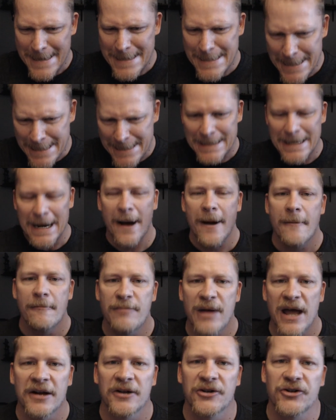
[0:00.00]
pen
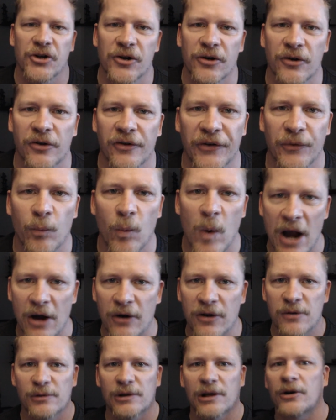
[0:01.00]
and journal is where
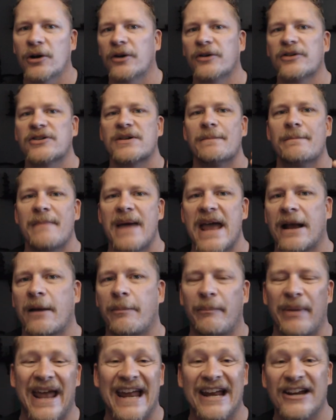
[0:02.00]
you learn to make
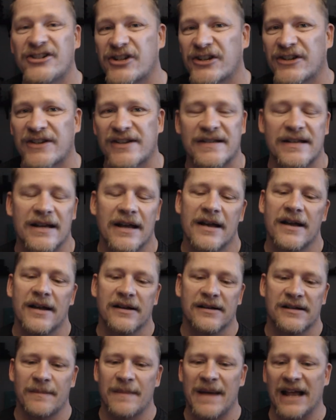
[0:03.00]
pages,
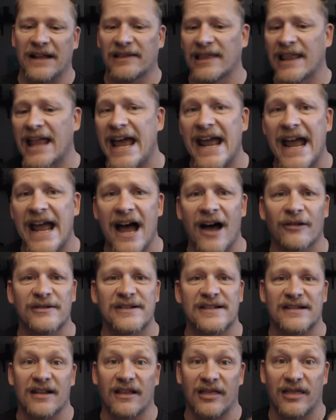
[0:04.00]
to make layouts,
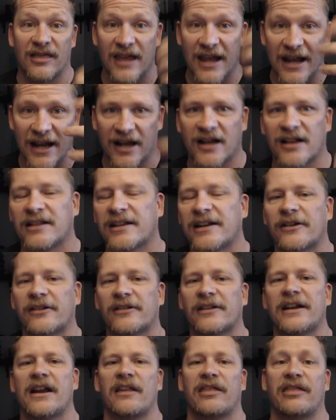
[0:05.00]
to think
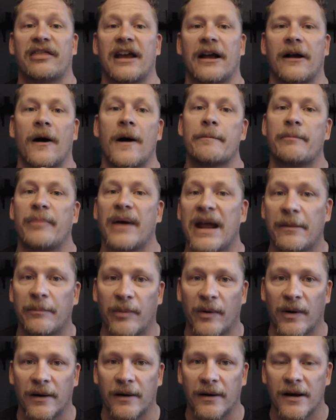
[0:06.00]
clearly, to think on
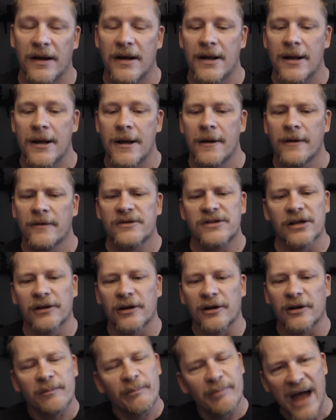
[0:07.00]
paper, to
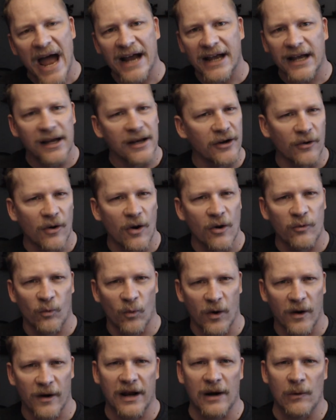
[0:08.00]
look back at your own
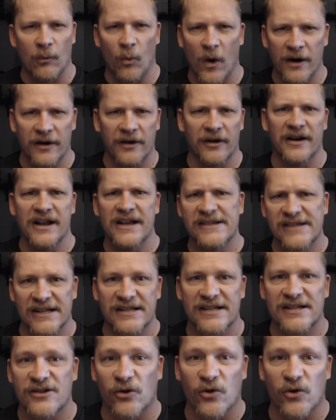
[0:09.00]
work and wonder is it still